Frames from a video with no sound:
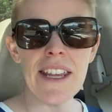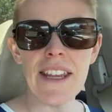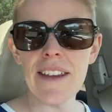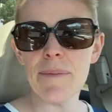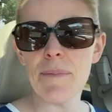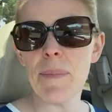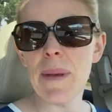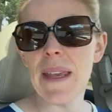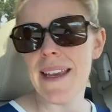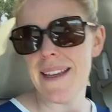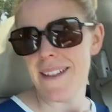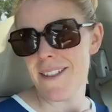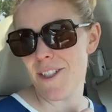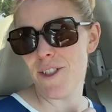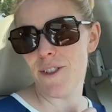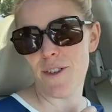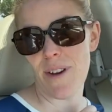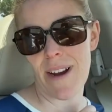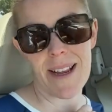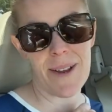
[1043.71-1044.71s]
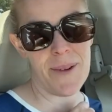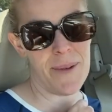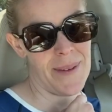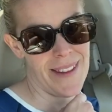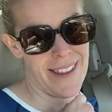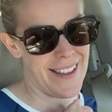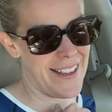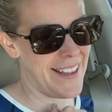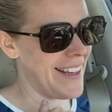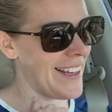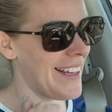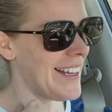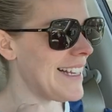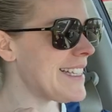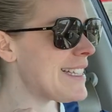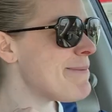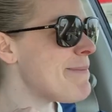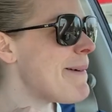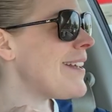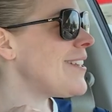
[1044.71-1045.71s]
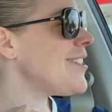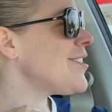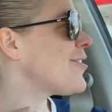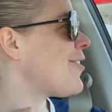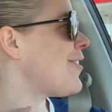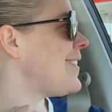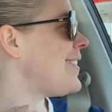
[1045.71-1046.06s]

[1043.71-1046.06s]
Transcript: It's tranquility. It smells good.